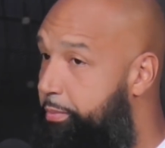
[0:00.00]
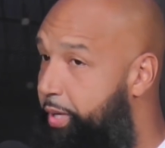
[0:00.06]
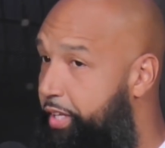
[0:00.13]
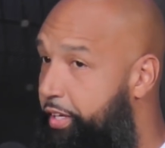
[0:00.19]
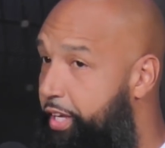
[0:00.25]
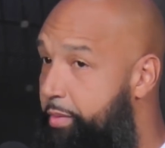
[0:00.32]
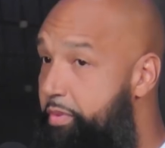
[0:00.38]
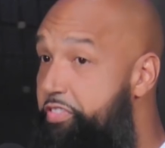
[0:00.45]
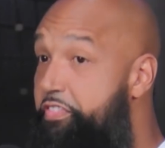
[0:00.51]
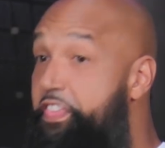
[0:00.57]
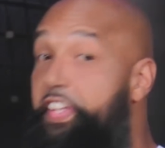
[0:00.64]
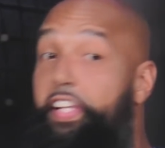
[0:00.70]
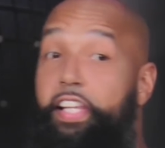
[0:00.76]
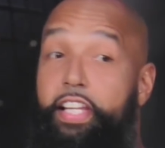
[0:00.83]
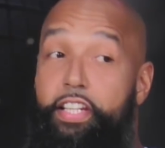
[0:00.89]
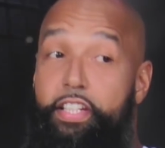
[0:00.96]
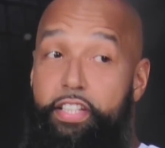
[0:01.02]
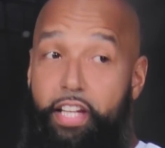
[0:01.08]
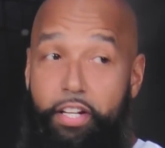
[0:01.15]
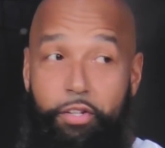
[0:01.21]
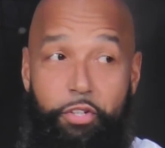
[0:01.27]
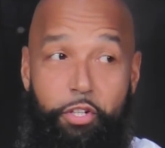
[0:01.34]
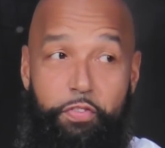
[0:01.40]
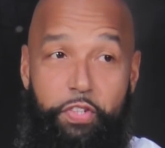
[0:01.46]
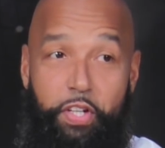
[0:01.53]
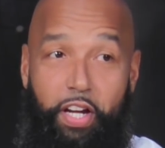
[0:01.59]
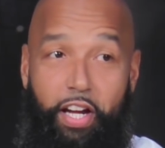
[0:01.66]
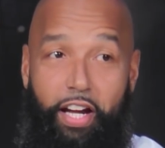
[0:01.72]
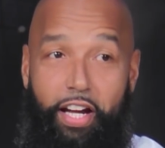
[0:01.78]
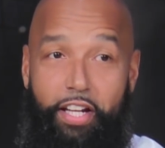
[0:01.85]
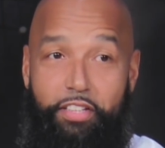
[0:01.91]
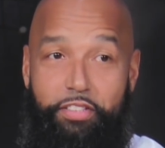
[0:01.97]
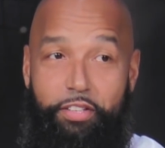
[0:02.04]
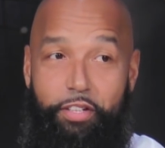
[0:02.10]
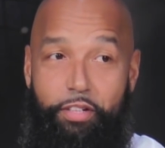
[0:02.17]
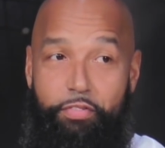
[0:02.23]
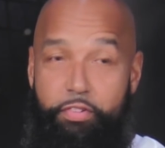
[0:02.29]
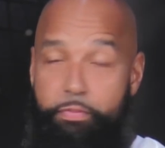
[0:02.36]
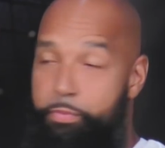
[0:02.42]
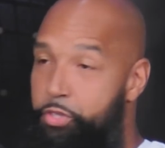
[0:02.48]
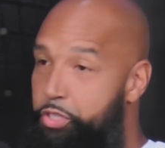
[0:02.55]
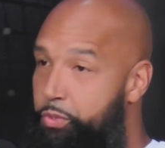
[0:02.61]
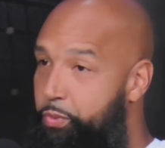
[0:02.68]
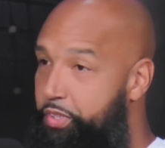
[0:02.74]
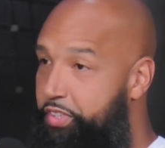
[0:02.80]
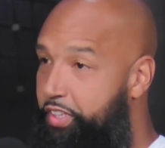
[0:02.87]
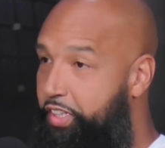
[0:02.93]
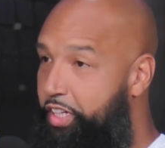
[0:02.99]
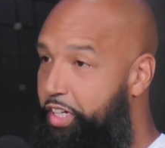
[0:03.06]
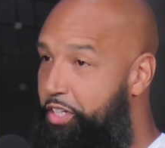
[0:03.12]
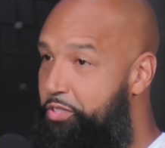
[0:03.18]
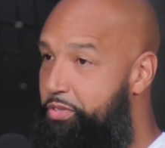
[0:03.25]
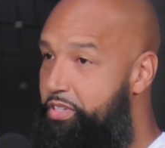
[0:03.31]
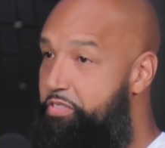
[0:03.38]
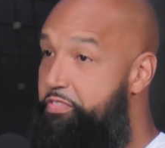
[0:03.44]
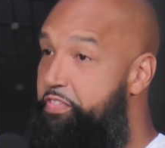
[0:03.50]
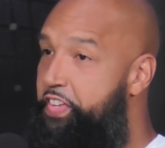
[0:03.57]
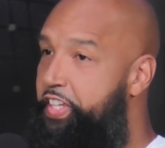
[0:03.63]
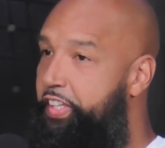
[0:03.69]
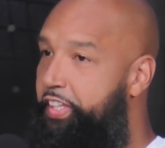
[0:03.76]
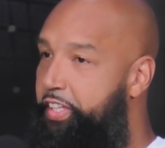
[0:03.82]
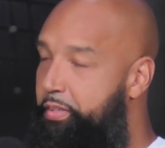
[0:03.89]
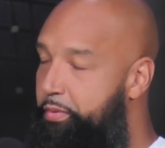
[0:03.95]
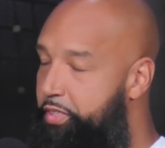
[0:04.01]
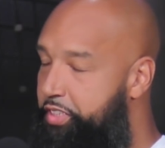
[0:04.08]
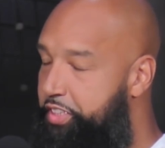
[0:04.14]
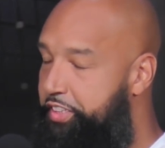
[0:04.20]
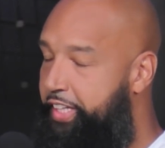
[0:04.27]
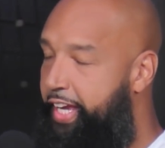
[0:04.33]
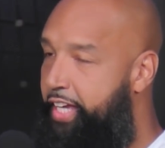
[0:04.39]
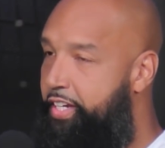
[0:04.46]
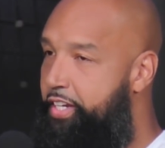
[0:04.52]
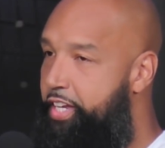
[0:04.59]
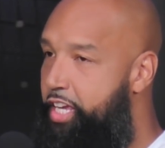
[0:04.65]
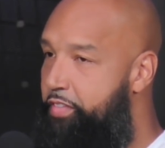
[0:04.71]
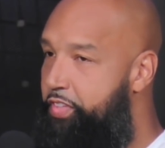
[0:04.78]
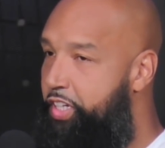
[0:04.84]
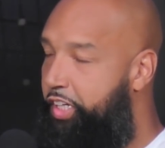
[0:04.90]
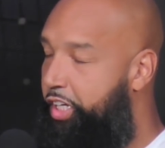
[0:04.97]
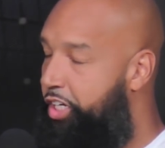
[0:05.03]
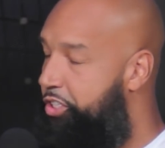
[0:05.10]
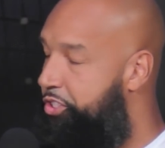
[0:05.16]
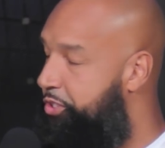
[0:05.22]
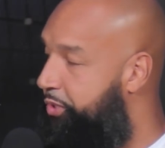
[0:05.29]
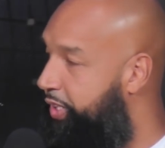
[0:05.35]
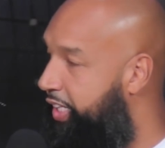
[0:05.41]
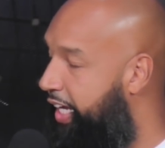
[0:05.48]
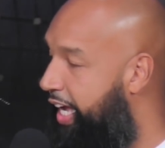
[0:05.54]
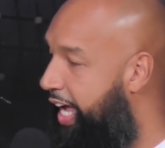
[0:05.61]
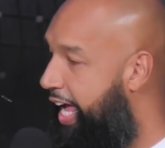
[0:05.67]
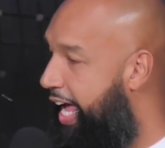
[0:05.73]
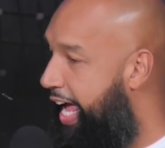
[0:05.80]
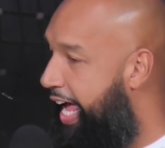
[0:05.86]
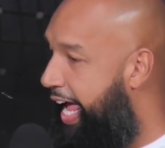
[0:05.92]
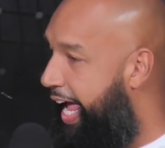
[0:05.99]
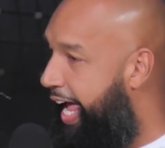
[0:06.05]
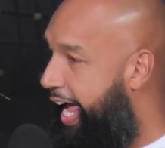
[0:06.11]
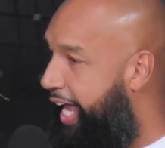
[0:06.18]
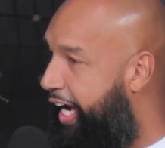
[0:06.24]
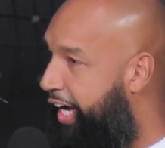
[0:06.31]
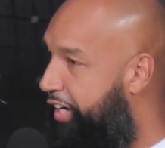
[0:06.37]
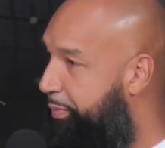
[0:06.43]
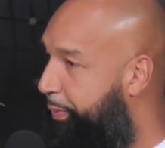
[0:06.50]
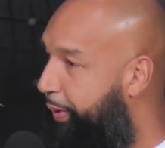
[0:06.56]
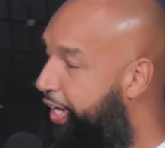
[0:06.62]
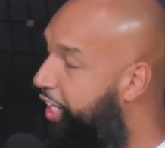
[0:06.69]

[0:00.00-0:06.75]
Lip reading: by the name of Finland. I don't know if you guys are familiar with the country of Finland. It's a Scandinavian country. And he played